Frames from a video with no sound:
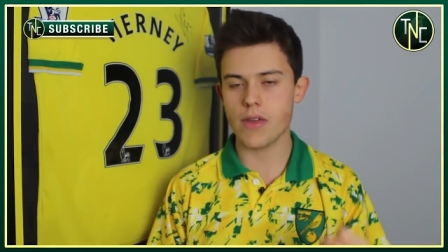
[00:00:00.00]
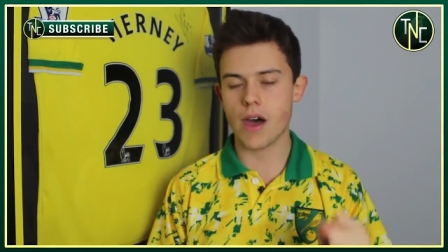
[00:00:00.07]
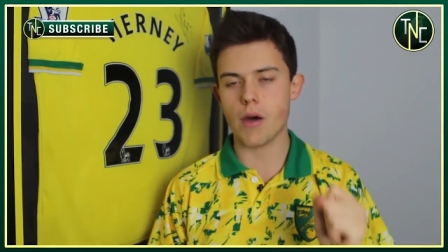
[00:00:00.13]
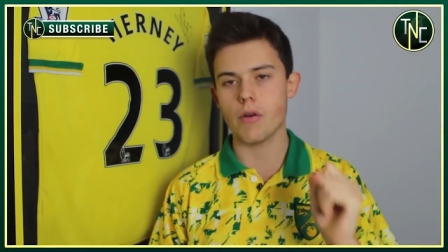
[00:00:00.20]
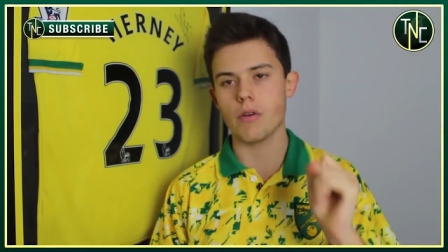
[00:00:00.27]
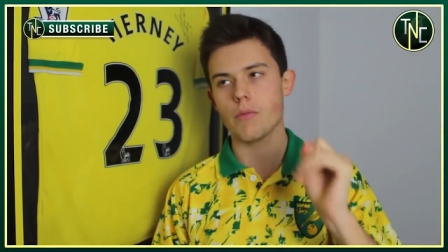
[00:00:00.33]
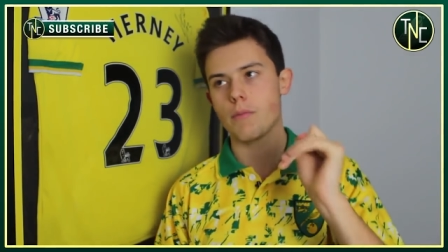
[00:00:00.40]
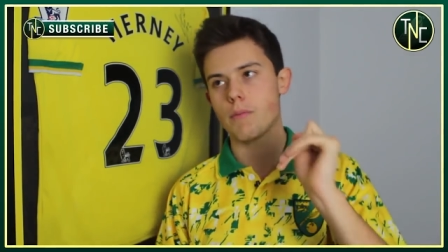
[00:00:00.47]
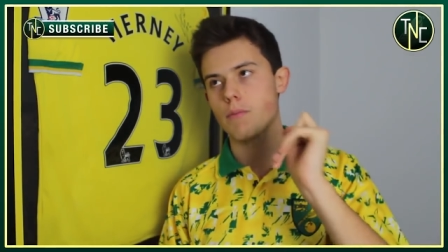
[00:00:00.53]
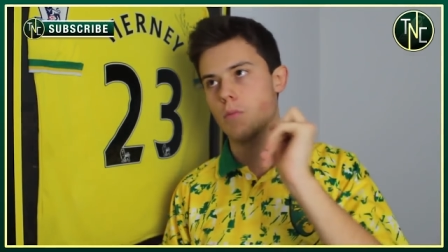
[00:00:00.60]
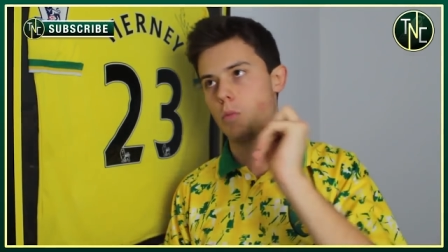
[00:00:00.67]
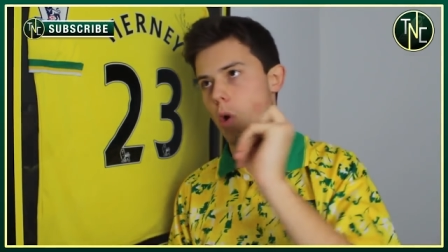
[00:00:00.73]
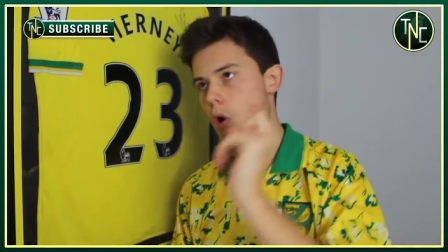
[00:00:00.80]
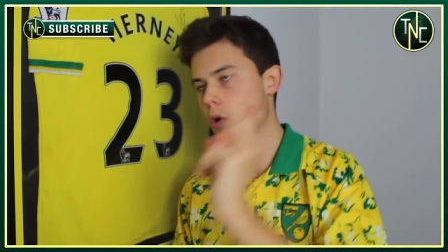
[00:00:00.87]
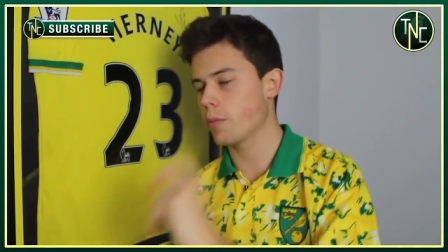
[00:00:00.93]
That
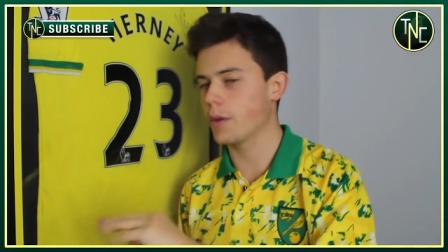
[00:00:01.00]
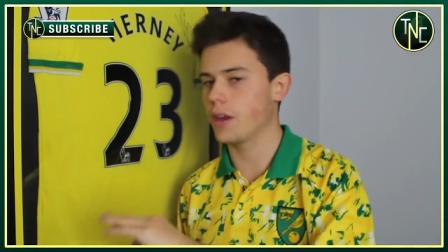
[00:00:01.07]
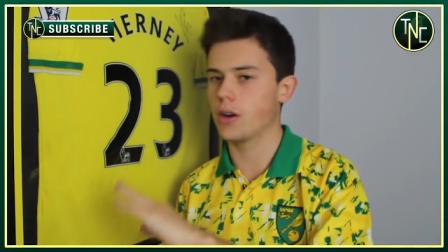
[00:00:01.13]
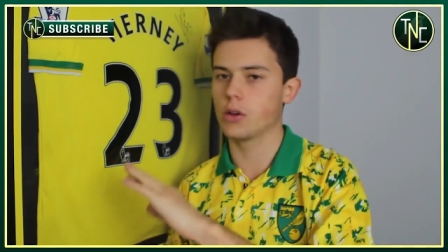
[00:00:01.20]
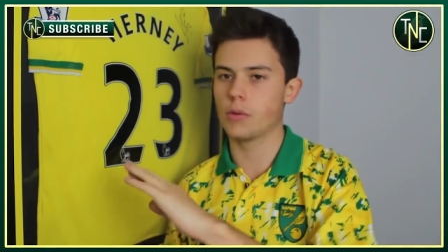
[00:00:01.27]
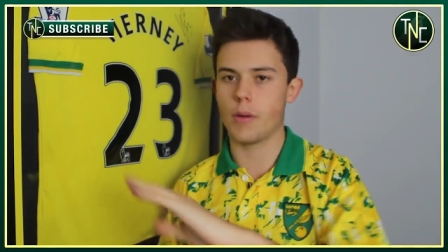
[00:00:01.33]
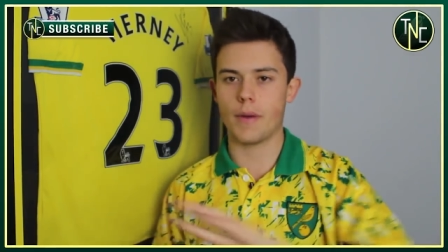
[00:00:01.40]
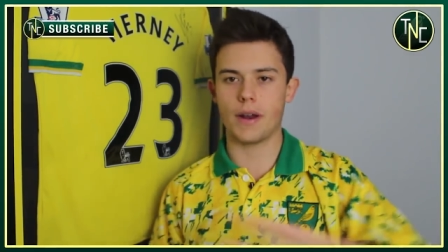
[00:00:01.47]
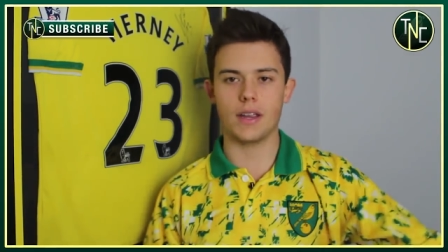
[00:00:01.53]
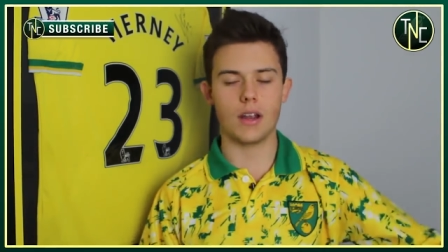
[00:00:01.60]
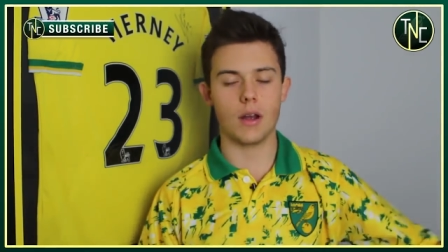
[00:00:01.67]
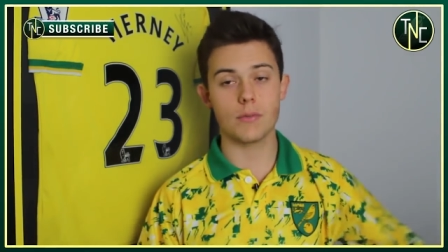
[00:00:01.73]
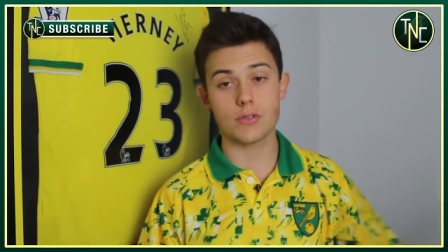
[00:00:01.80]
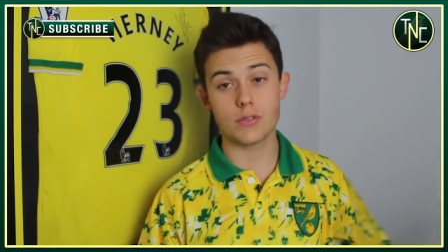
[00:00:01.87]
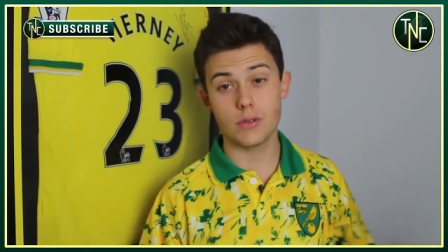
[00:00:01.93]
won't mean all my money
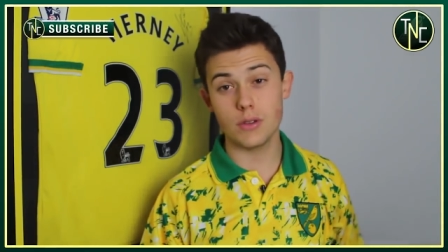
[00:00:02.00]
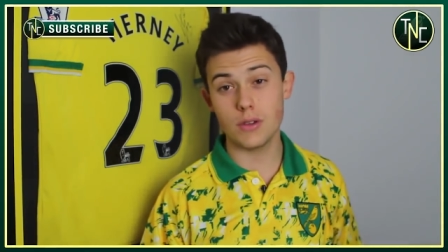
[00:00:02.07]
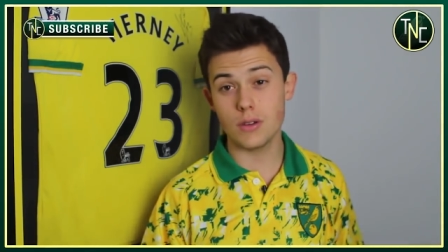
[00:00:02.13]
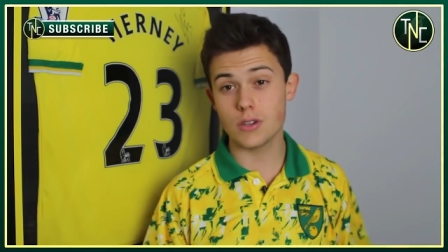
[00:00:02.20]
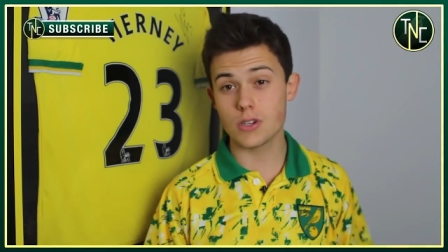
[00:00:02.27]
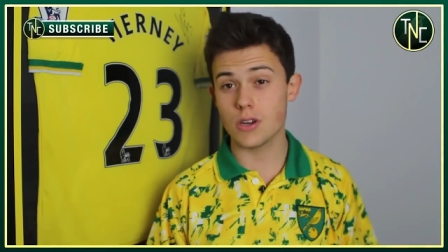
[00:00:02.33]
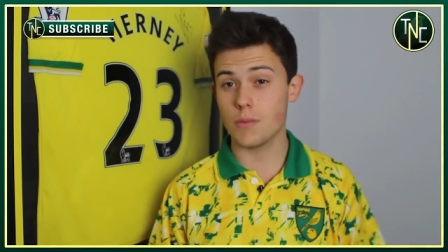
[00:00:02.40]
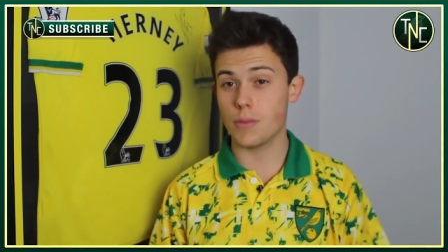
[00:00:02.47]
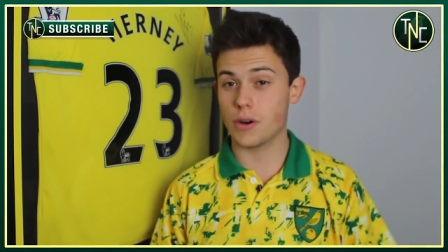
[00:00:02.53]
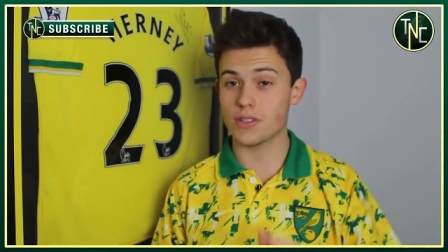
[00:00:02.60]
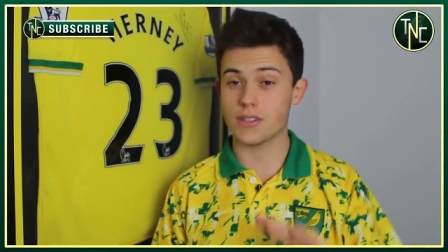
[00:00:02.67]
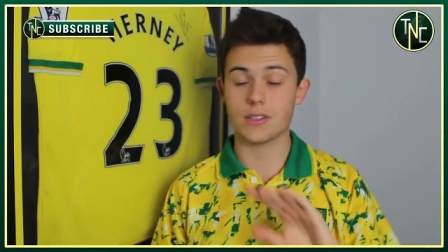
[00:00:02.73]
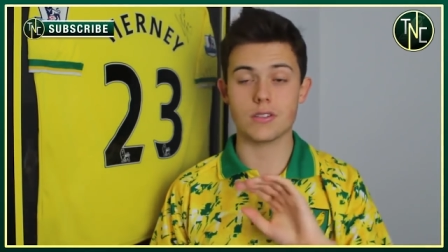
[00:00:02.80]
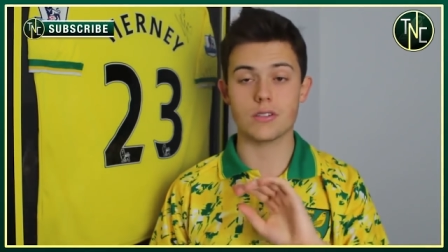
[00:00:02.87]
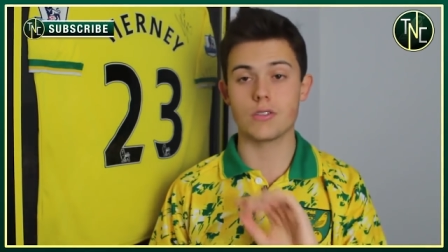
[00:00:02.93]
comes through YouTube
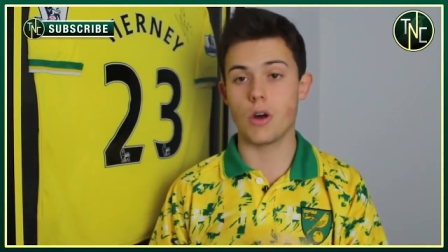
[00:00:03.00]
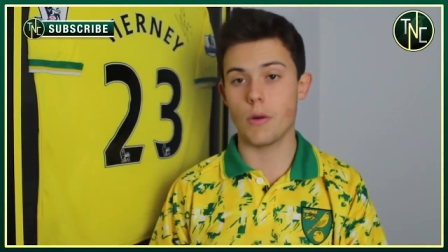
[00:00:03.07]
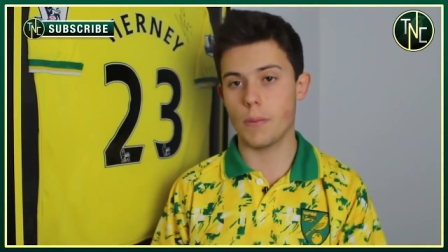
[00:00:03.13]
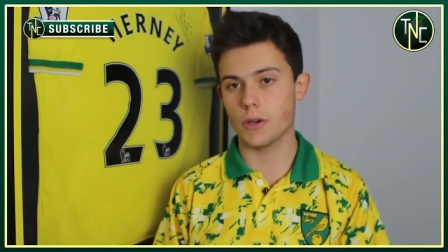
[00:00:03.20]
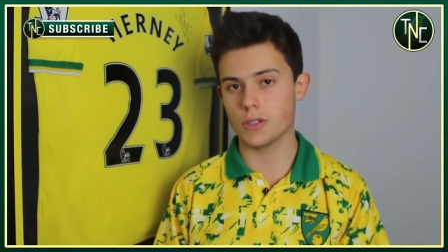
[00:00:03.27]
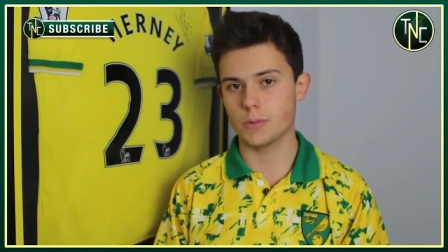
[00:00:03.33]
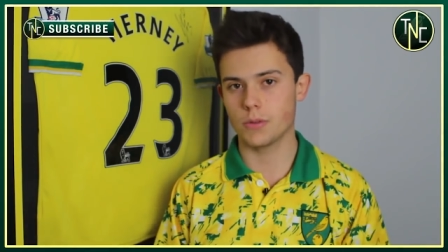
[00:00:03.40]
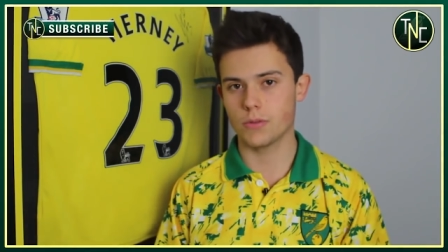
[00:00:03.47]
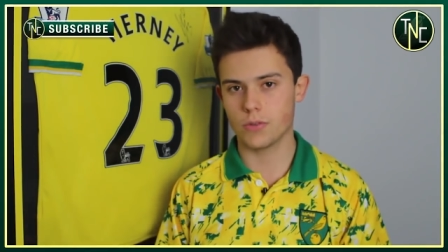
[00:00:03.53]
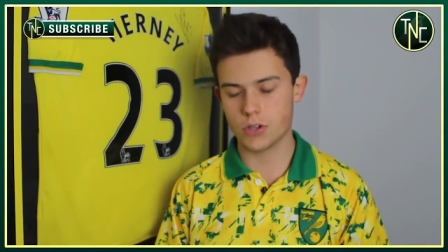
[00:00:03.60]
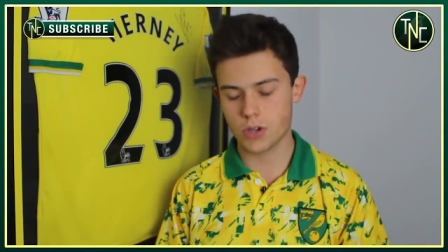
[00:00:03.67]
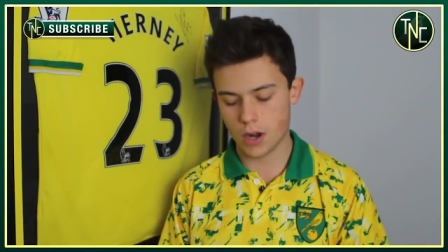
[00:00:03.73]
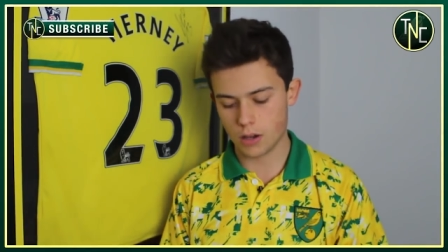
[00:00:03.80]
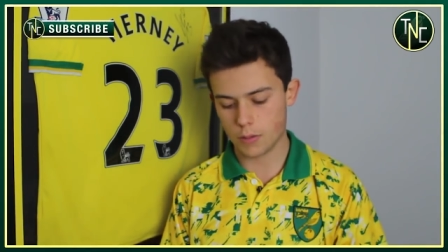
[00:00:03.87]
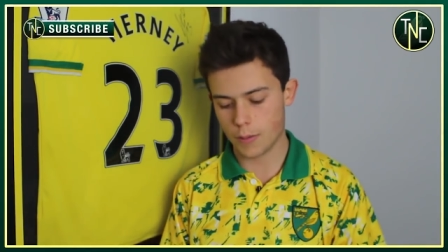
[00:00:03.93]
because that's just not possible for a
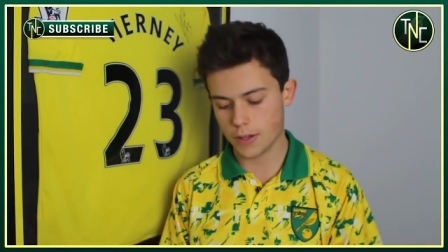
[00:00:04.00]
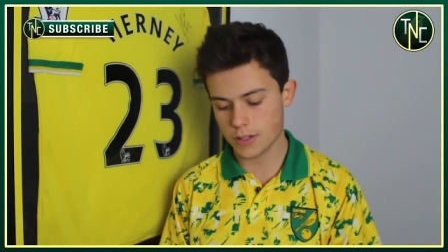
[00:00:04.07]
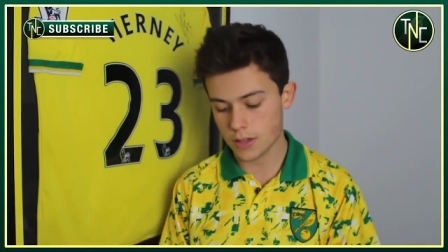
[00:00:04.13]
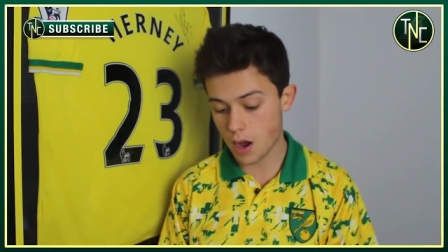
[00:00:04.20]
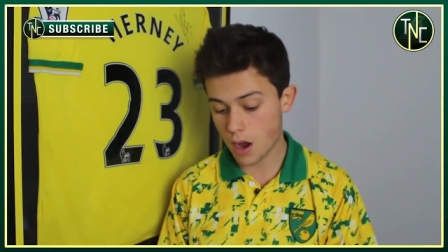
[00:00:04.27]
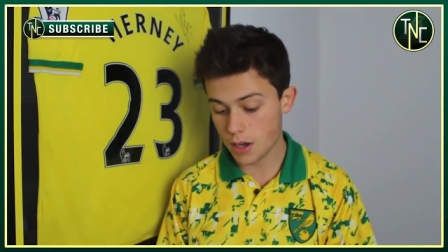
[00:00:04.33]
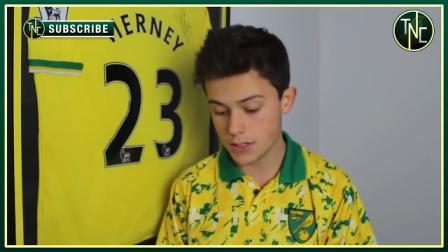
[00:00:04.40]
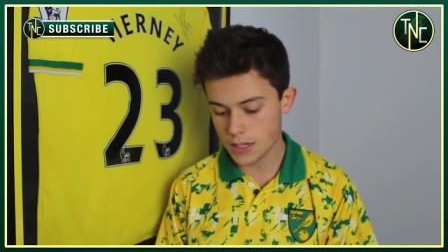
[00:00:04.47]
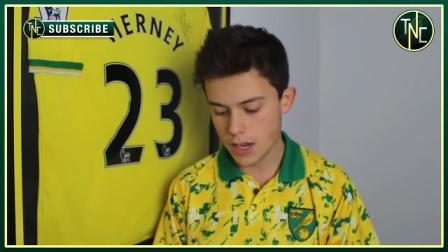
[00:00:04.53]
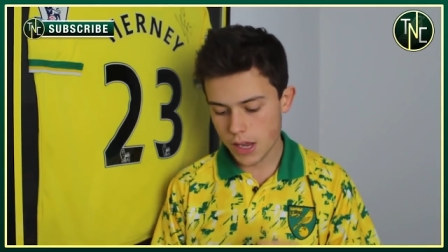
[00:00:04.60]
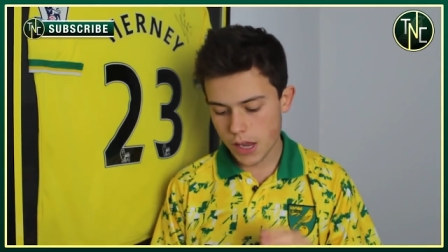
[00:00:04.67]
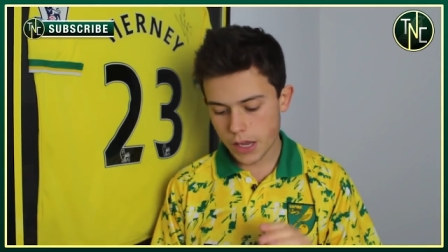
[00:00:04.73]
channel my size,